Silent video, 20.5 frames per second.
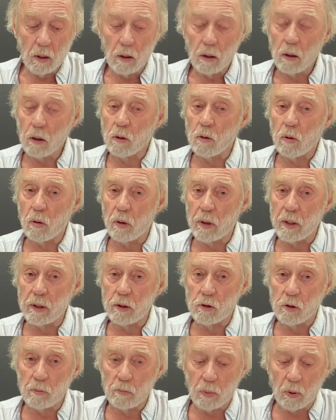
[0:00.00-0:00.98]
According
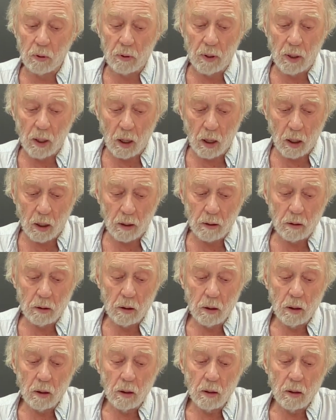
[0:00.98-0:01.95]
to Botlang,
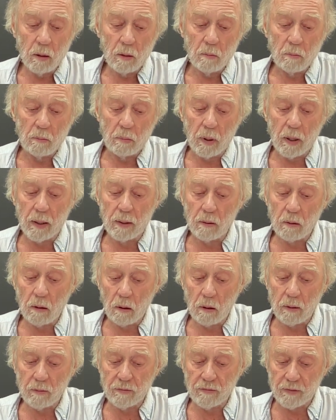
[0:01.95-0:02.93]

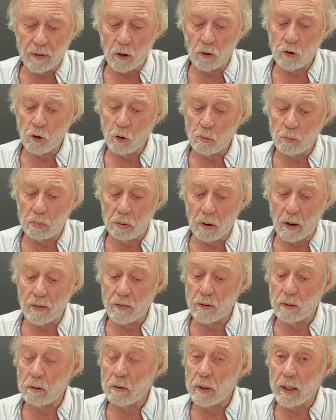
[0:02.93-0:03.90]
Bernhard found a
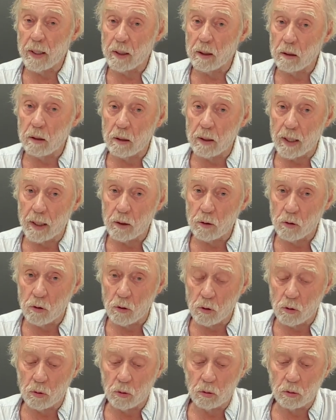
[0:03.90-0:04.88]
brother in Glenn
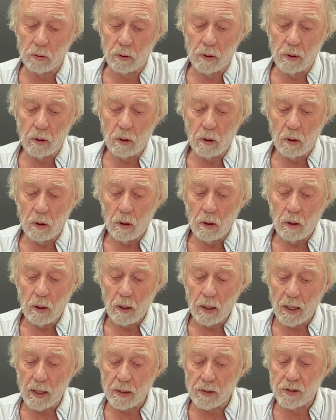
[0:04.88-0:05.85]
Gould,
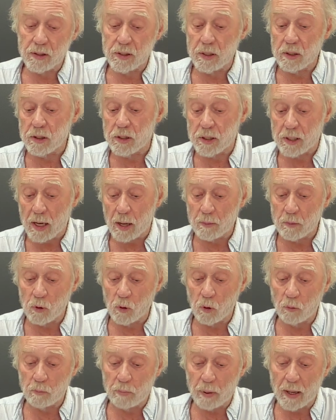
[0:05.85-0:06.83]
as did
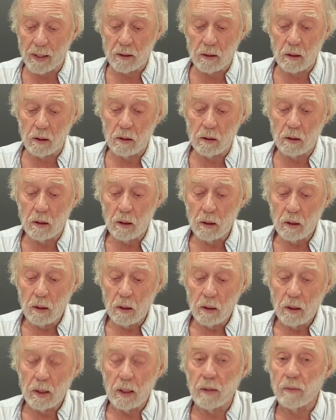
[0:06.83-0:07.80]
Samuel Beckett
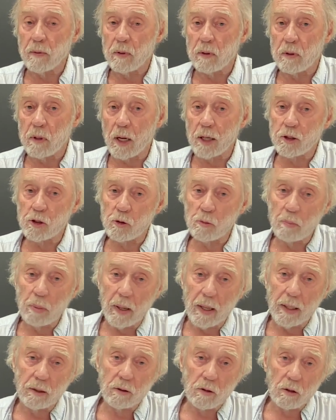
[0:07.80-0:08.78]
in the Dutch
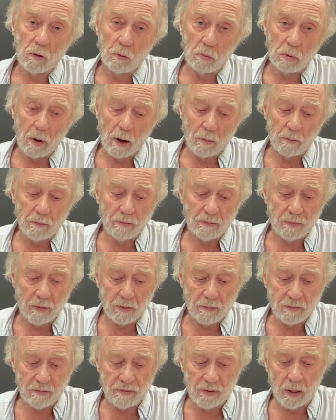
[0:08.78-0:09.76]
painter Bram
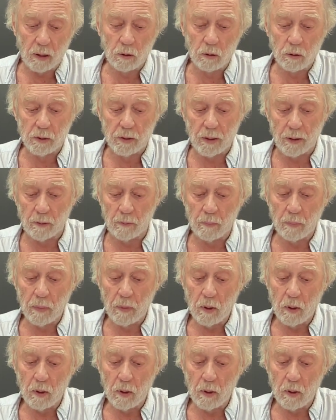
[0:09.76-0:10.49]
van Velde.